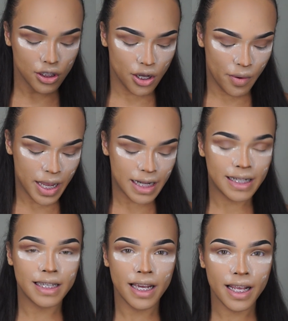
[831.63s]
So he
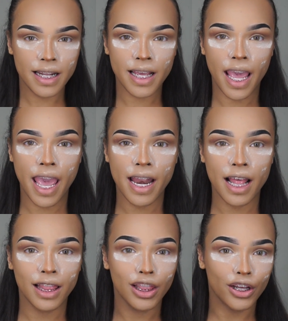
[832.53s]
did it, and
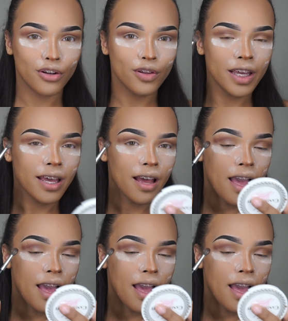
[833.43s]
literally